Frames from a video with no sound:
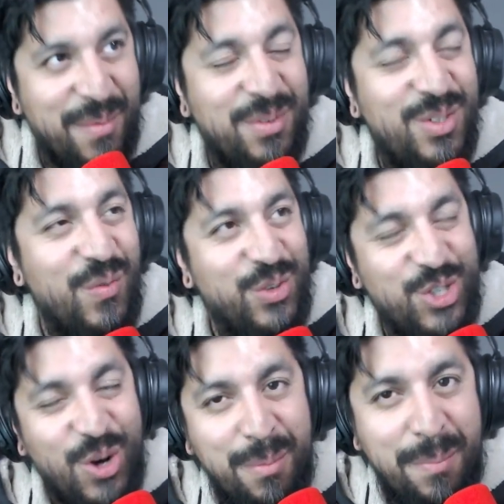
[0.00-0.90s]
So for
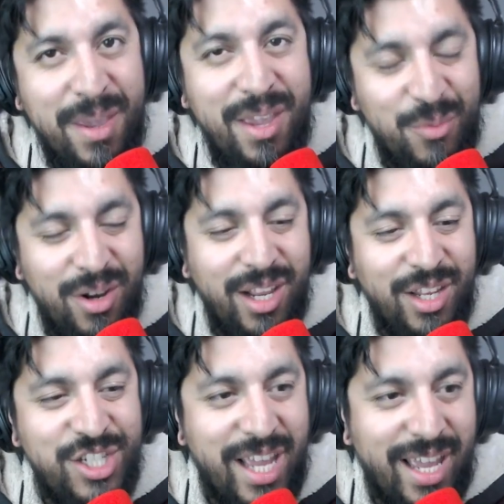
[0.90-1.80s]
sure, I'm going to be running
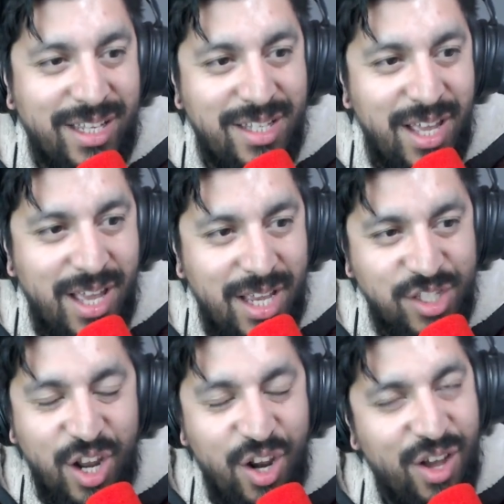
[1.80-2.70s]
Shanks
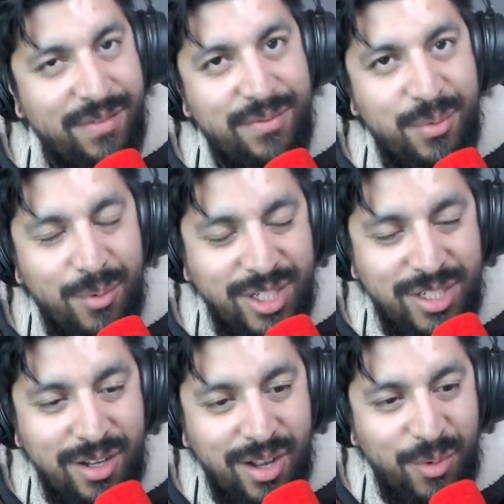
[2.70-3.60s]
because I love rush
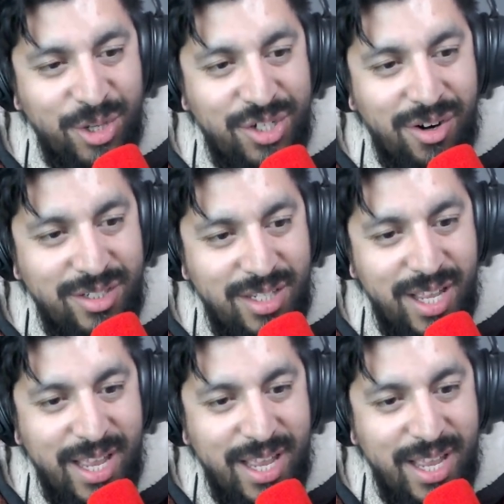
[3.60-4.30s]
cards.